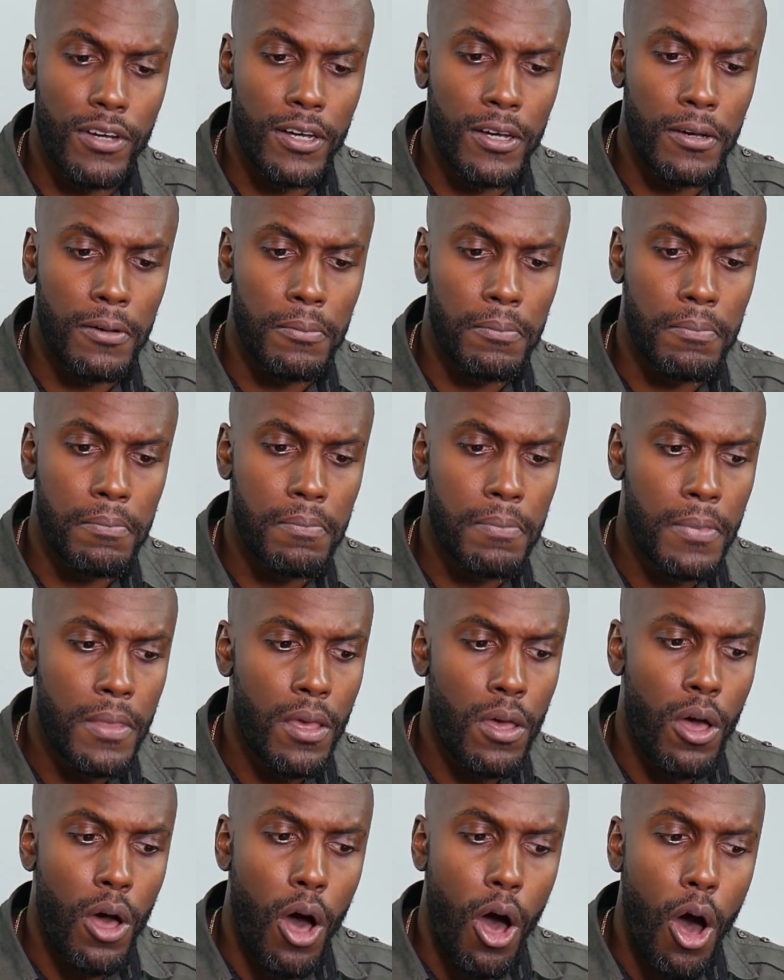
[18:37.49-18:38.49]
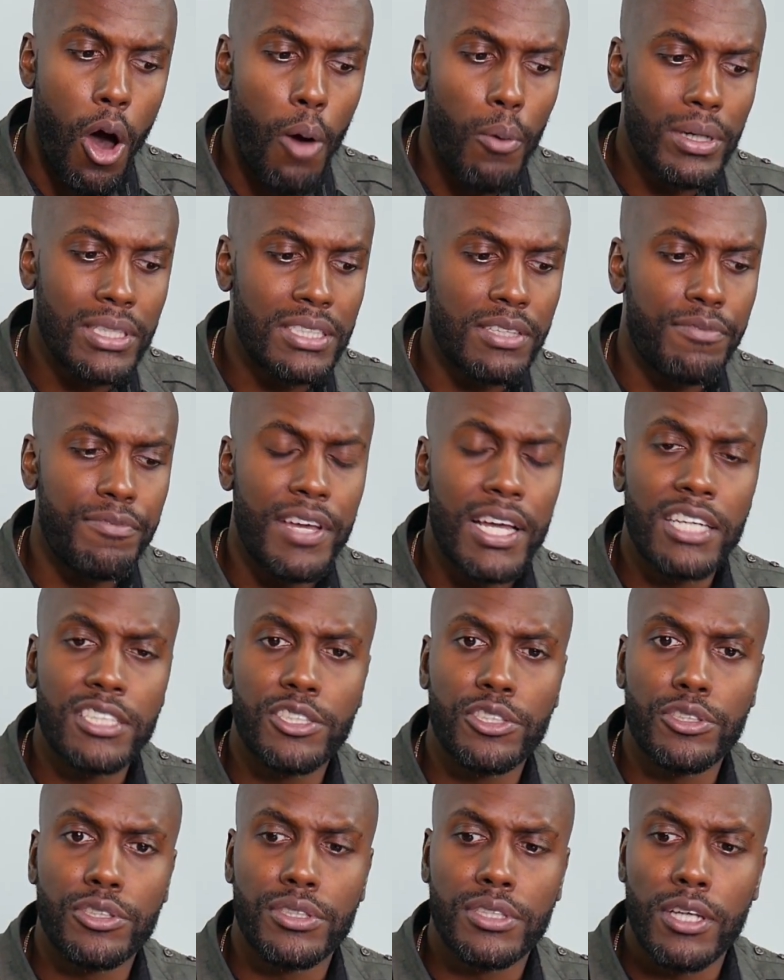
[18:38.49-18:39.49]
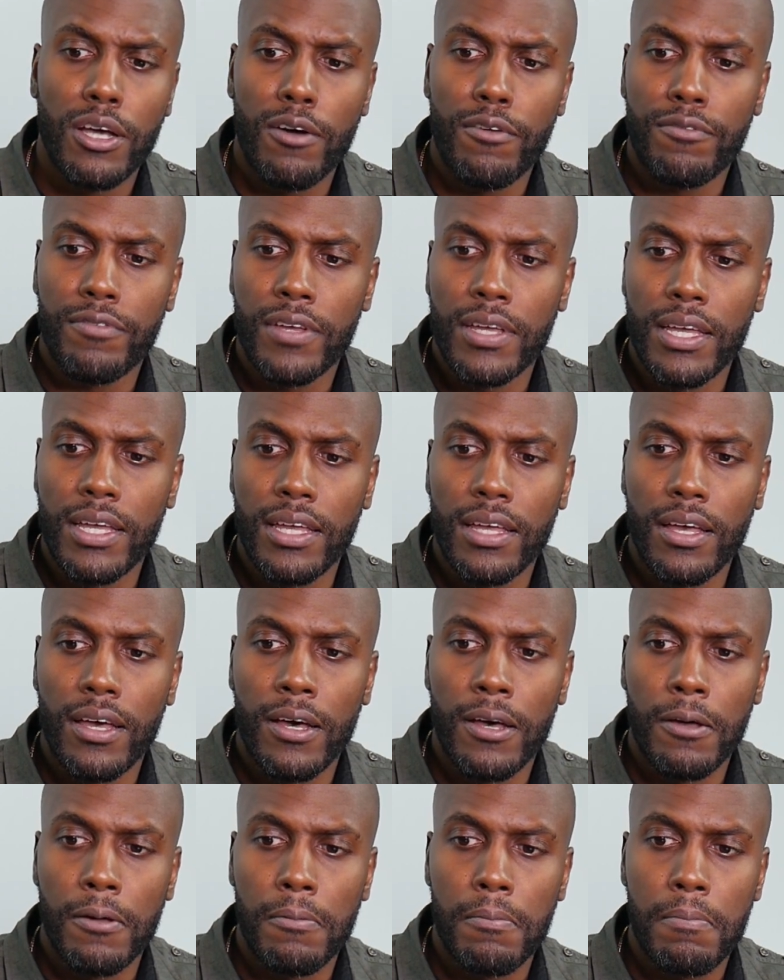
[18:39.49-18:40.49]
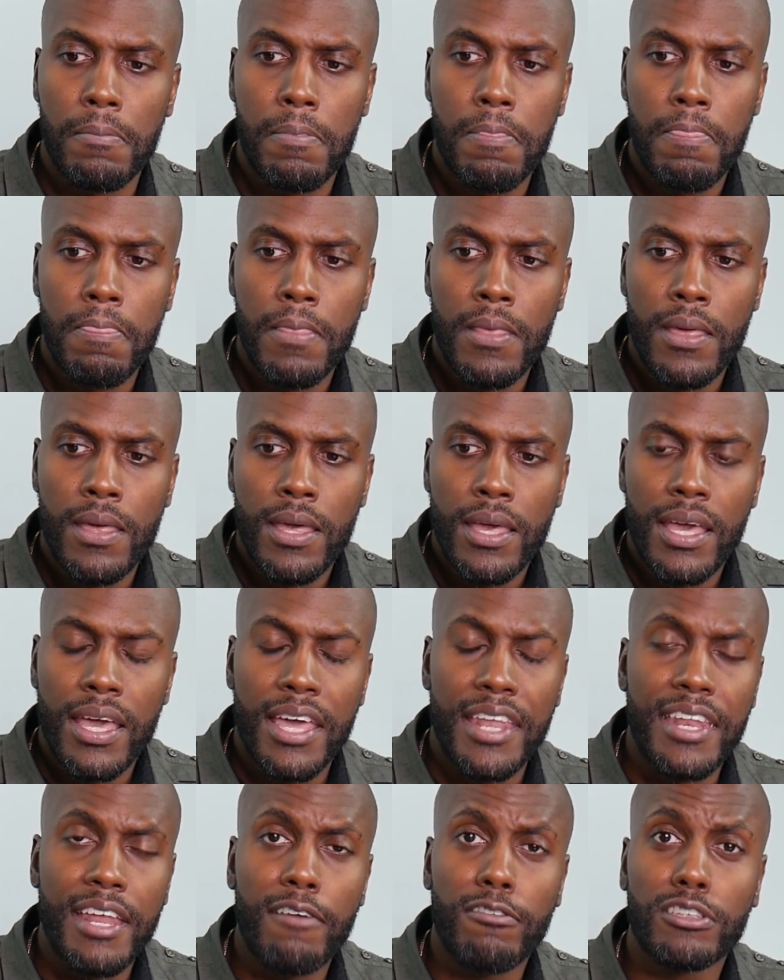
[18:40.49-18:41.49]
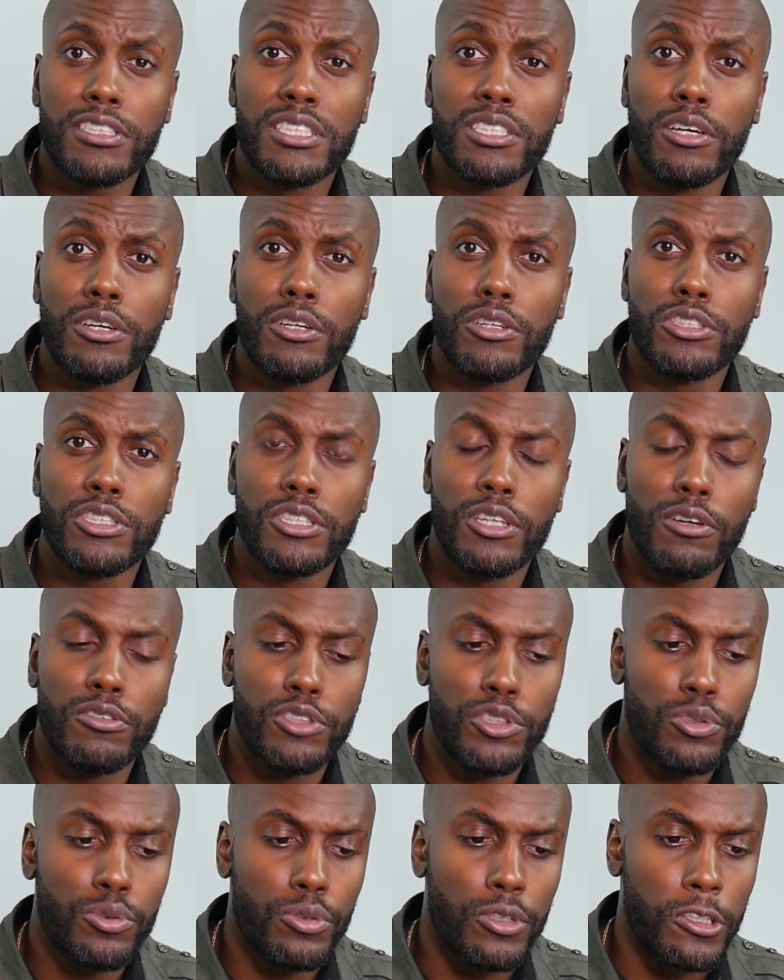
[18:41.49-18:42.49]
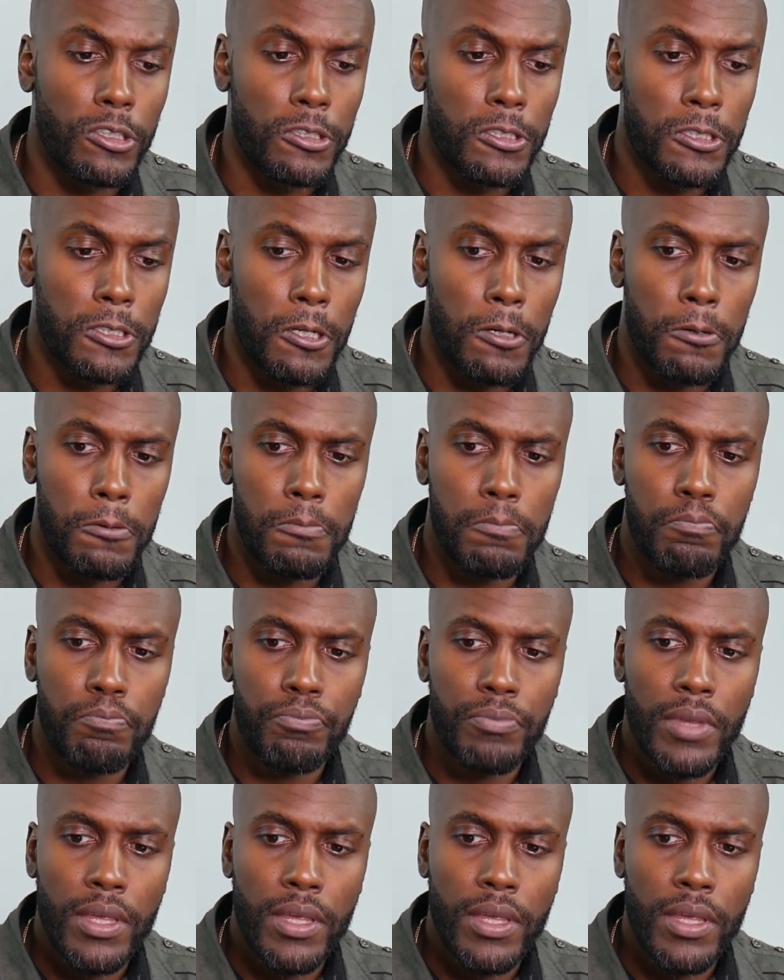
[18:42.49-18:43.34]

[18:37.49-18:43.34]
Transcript: Um, always advance yourself um, and never sell yourself short. So,